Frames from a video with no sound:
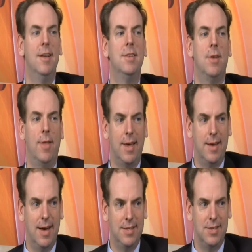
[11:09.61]
So they can
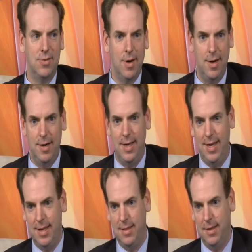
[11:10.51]
concentrate it
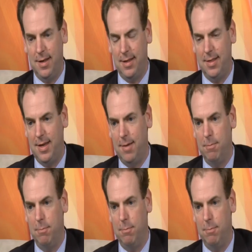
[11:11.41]
in the